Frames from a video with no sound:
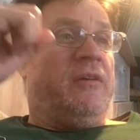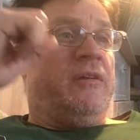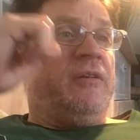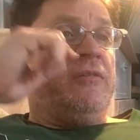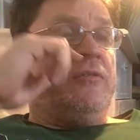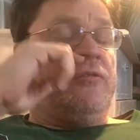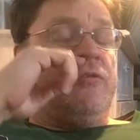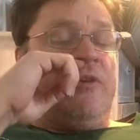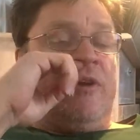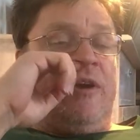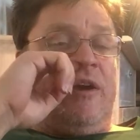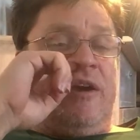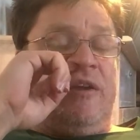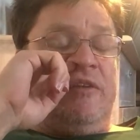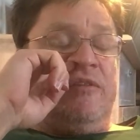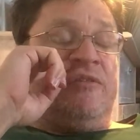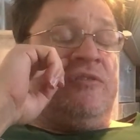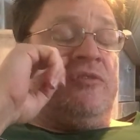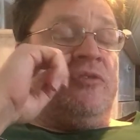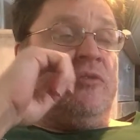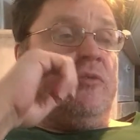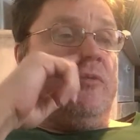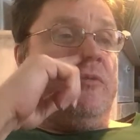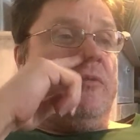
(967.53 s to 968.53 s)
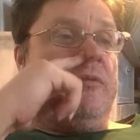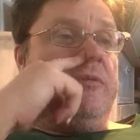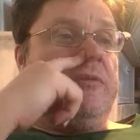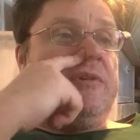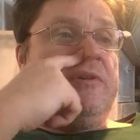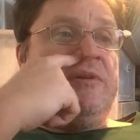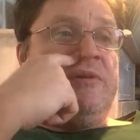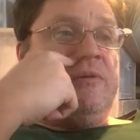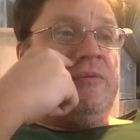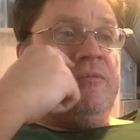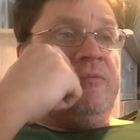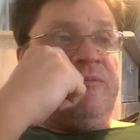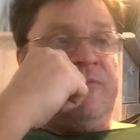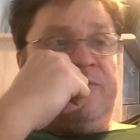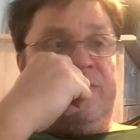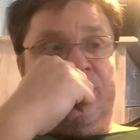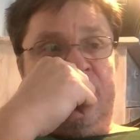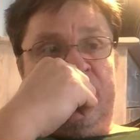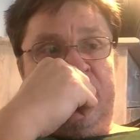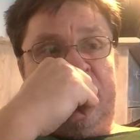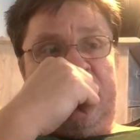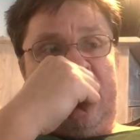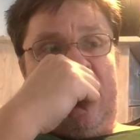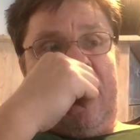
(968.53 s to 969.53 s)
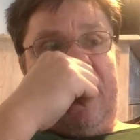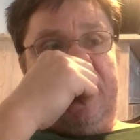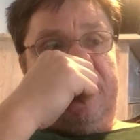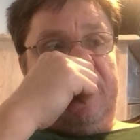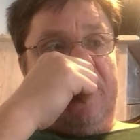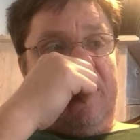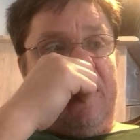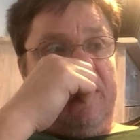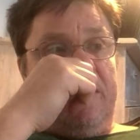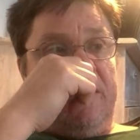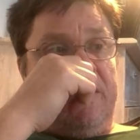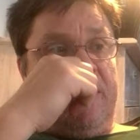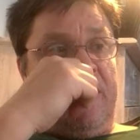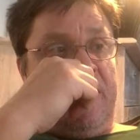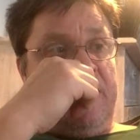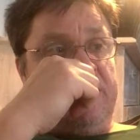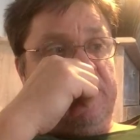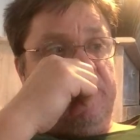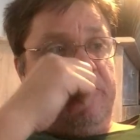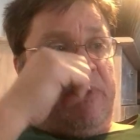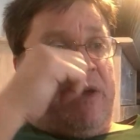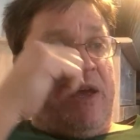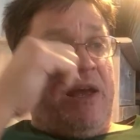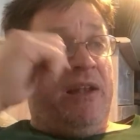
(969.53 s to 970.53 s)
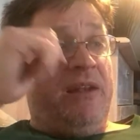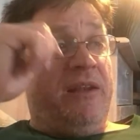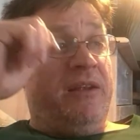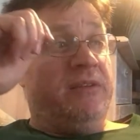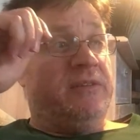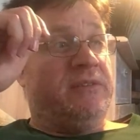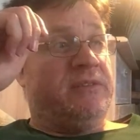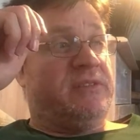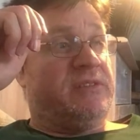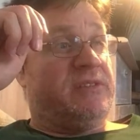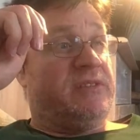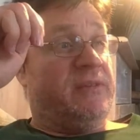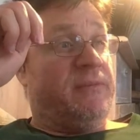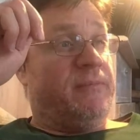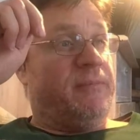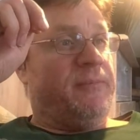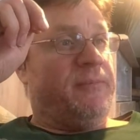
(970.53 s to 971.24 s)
Trying to take the other guy's balance.